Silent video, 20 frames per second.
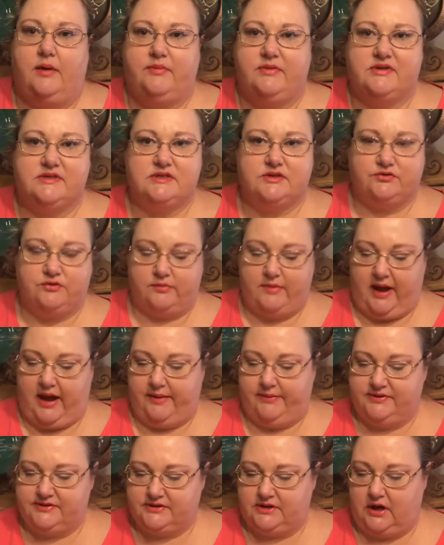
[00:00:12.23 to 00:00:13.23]
This is from
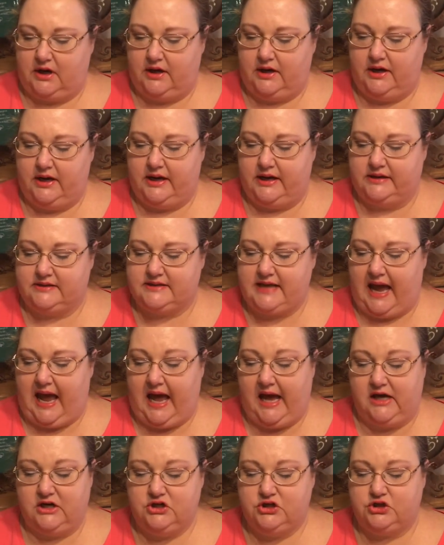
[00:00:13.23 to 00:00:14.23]
Amazon. It's
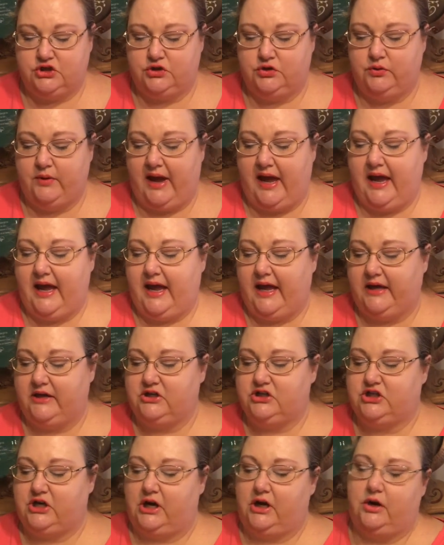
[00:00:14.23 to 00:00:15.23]
Anjou,
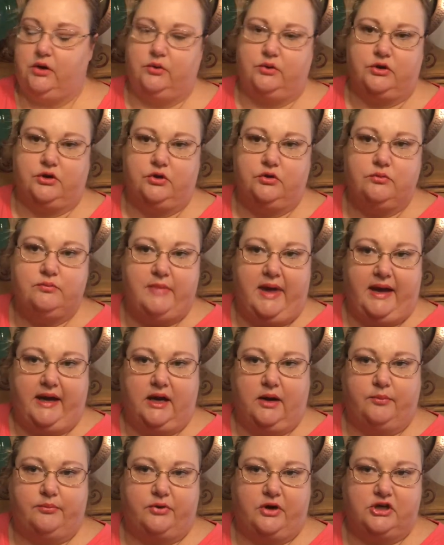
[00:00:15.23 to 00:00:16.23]
A-N-J-O-U
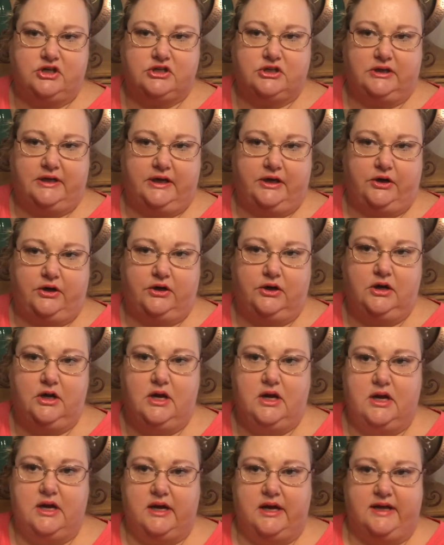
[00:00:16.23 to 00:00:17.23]
makeup brush cleaner.
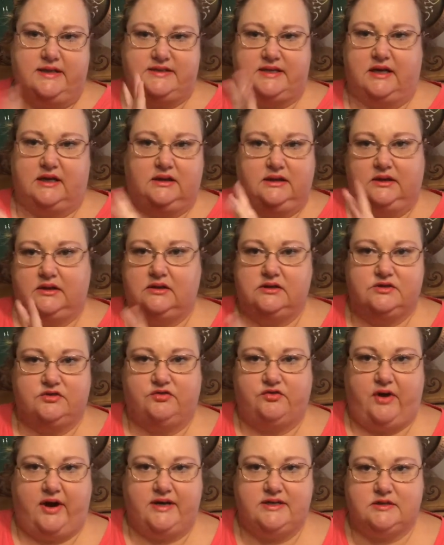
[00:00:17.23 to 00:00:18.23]
It's like a little
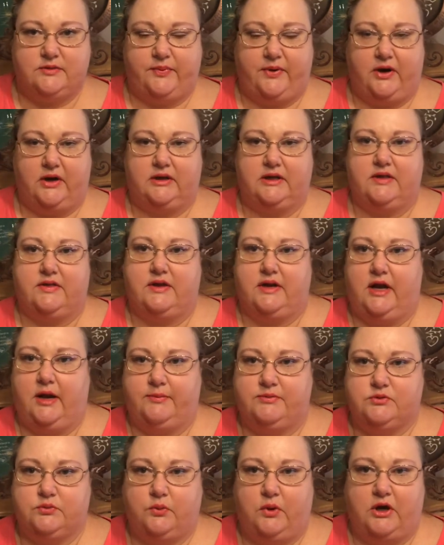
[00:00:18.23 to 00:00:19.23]
device apparently that
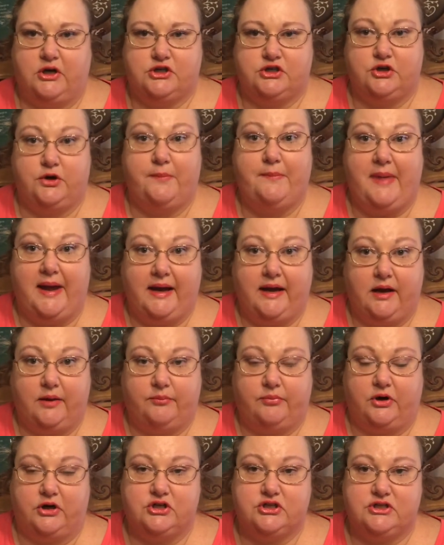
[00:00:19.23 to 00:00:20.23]
helps wash your
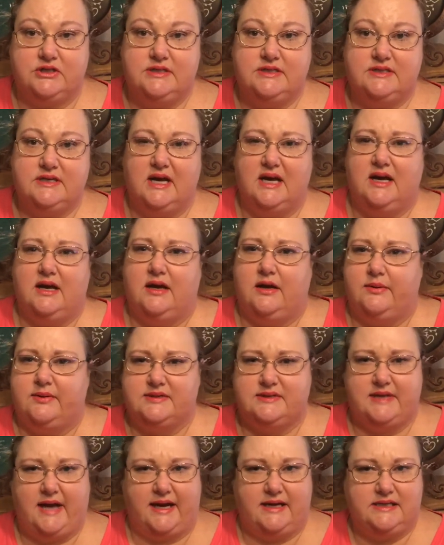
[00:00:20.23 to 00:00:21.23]
makeup brushes. It
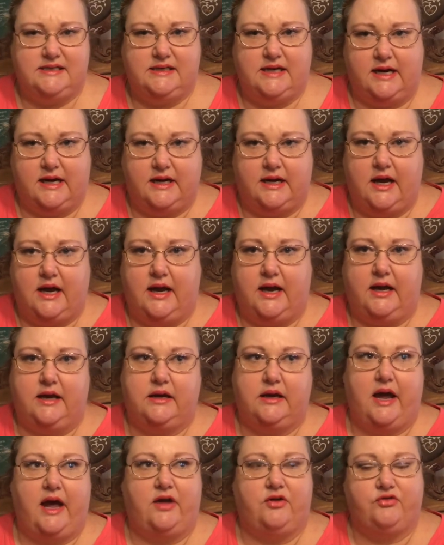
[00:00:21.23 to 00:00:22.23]
was $19.99.
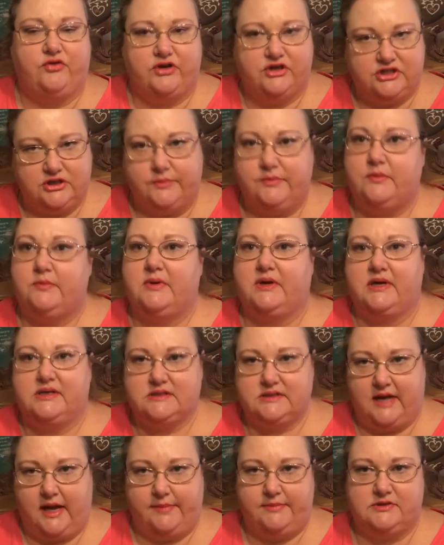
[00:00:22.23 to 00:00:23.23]
It had free shipping
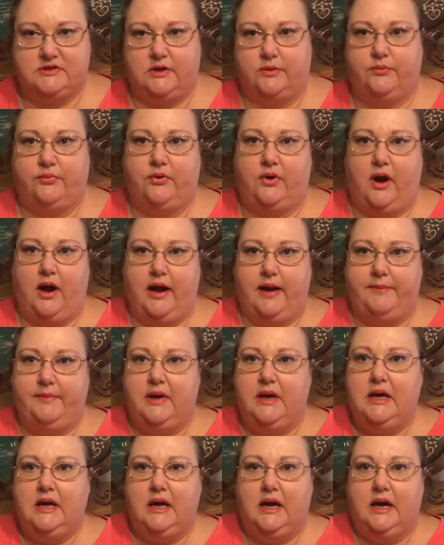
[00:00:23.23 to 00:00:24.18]
because of Amazon Prime.